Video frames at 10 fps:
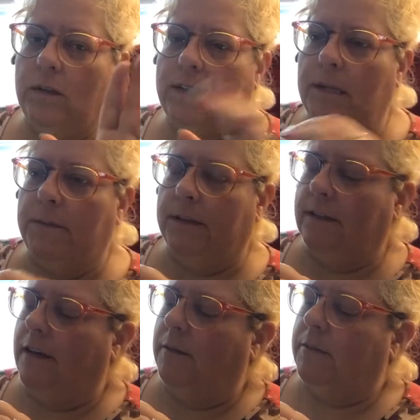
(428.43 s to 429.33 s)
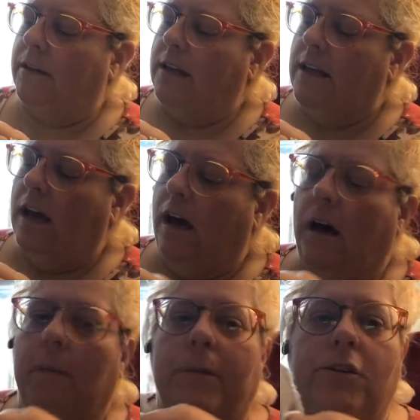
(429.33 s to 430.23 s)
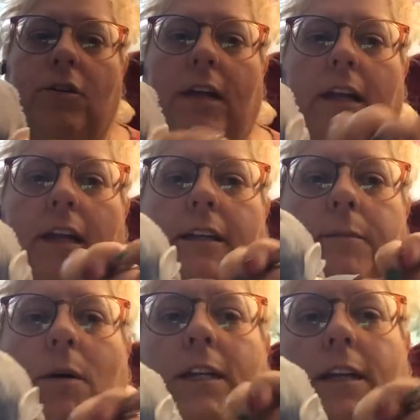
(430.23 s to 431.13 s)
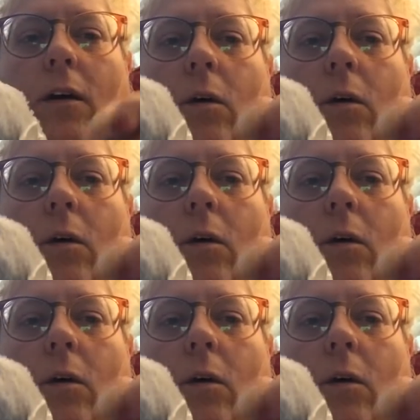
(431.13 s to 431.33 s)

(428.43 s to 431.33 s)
one step at a time. But you get, it's a ponytail